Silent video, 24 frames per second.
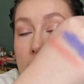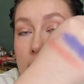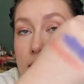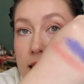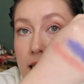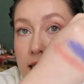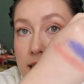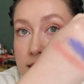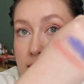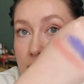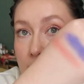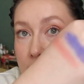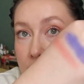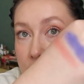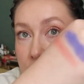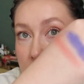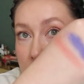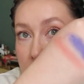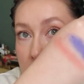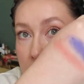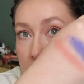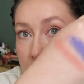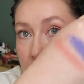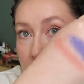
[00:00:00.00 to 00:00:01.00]
That's
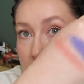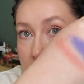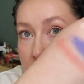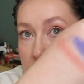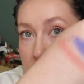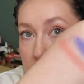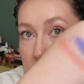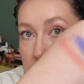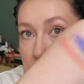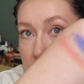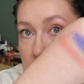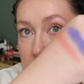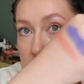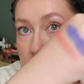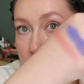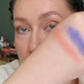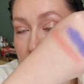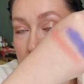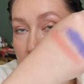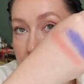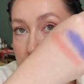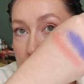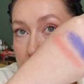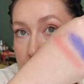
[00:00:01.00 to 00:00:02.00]
actually a nice,
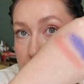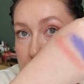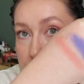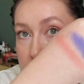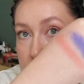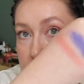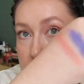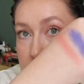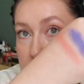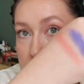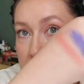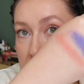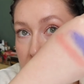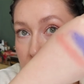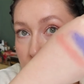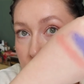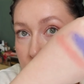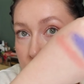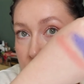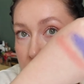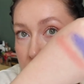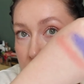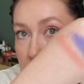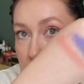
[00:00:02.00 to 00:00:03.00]
like
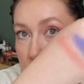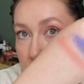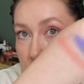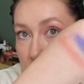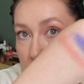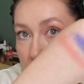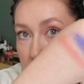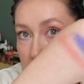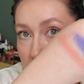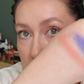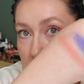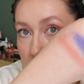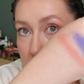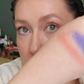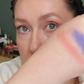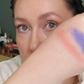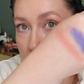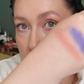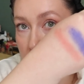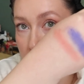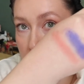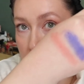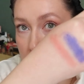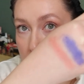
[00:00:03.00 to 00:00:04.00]
crease shade.
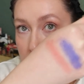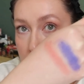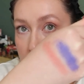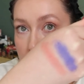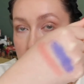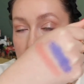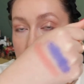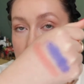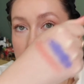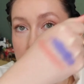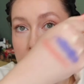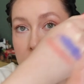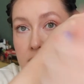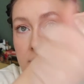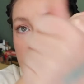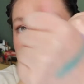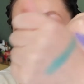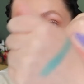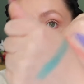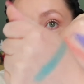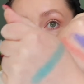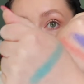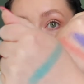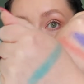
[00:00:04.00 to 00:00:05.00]
Just
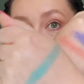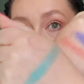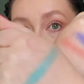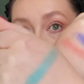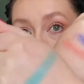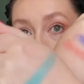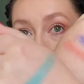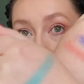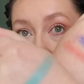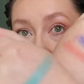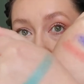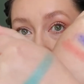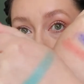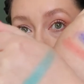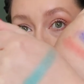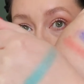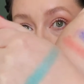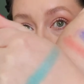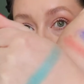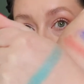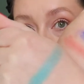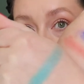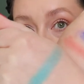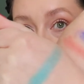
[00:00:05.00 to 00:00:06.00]
like I have to
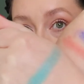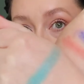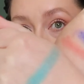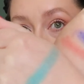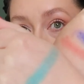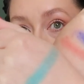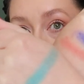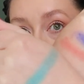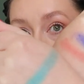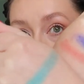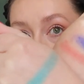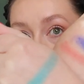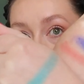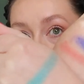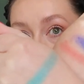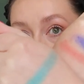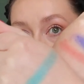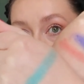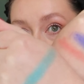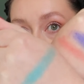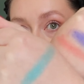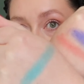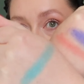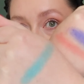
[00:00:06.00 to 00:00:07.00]
make it work with
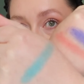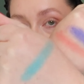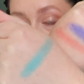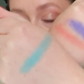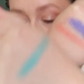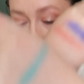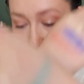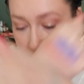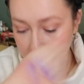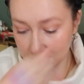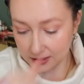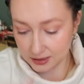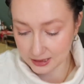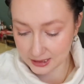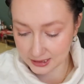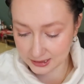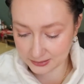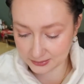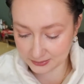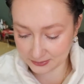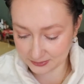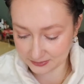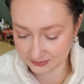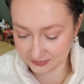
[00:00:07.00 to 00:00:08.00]
these colors.
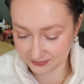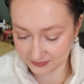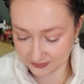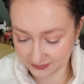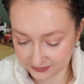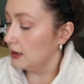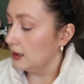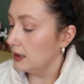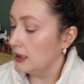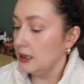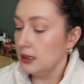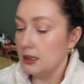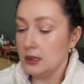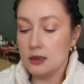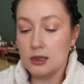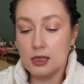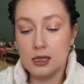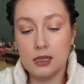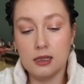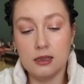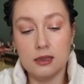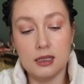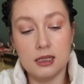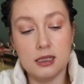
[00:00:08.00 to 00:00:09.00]
And
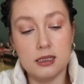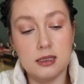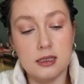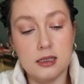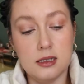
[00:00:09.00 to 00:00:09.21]
then this